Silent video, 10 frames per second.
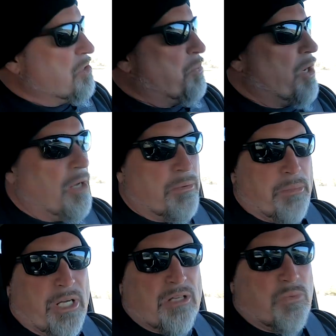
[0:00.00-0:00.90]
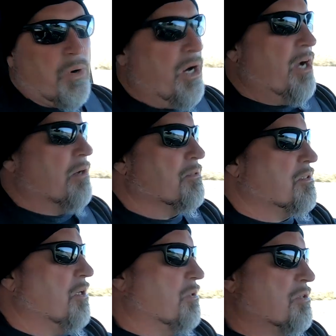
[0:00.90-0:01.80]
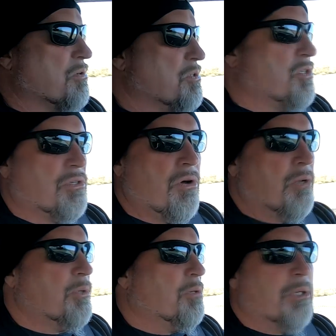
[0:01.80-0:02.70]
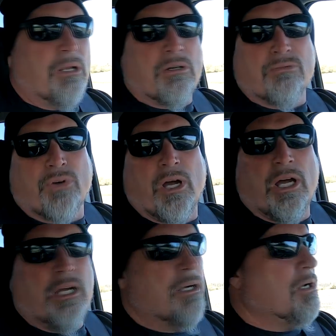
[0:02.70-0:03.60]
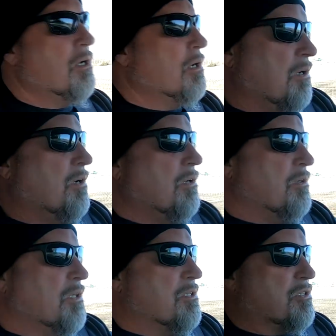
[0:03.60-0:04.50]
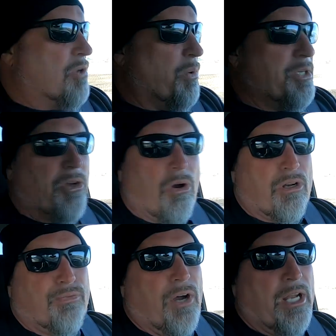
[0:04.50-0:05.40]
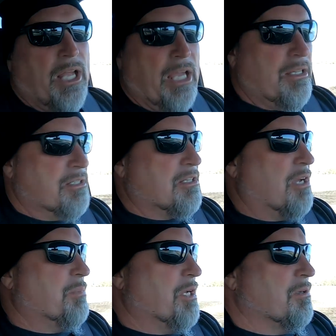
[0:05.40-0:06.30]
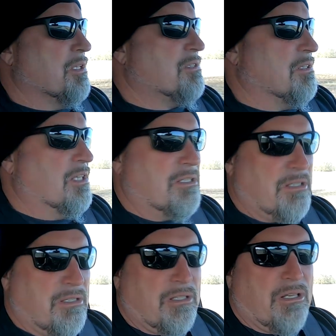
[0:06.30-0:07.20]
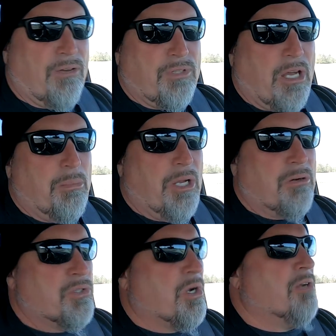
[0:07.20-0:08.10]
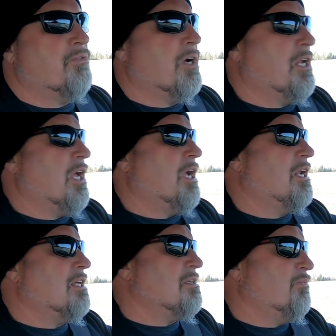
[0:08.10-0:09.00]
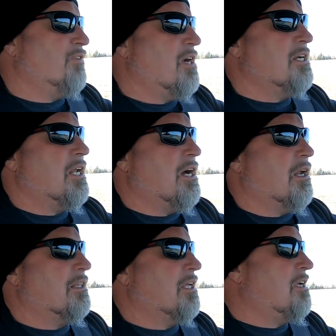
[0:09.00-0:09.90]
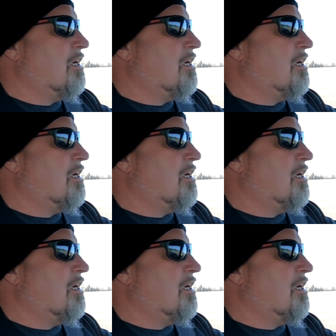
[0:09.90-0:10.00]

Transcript: a problem because we're out. So the search is on. I'm going to be looking for hay. It's always hard to find hay this time of year. This this is the tough time of year to try and find hay. And as I'm finding out, I think